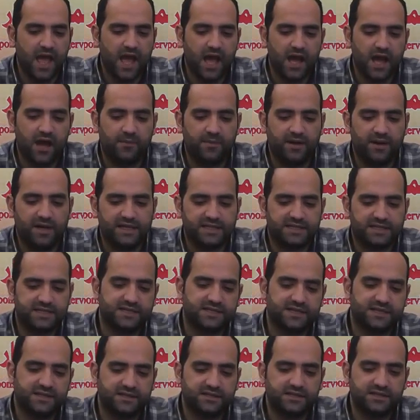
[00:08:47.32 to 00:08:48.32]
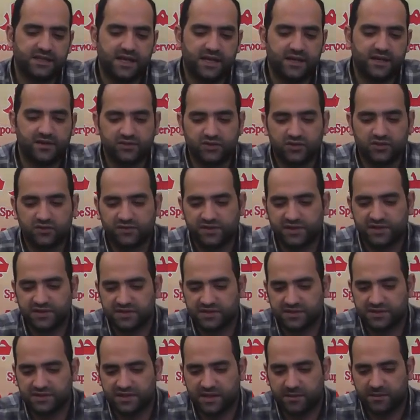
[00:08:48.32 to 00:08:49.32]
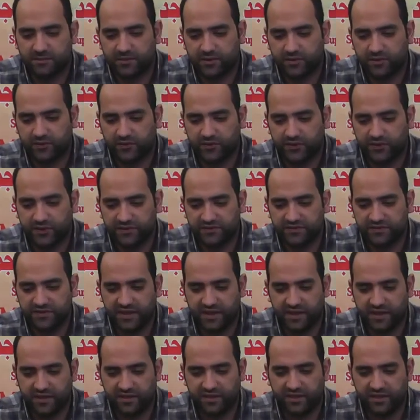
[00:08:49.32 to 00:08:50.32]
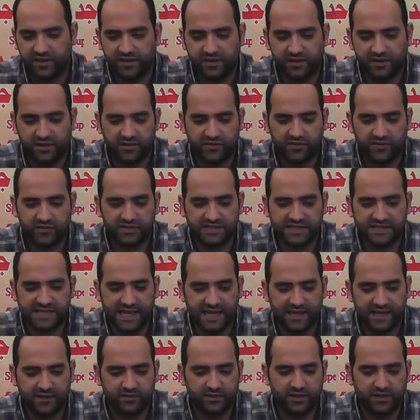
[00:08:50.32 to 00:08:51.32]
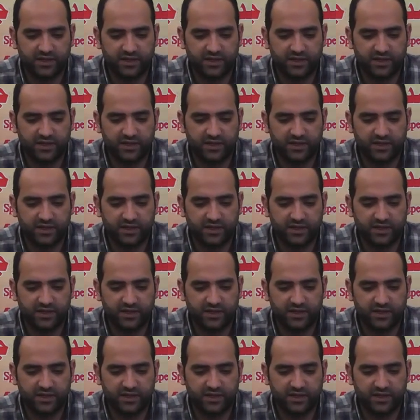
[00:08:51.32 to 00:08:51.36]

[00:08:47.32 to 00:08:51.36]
a man set out to visit a brother in faith in another town,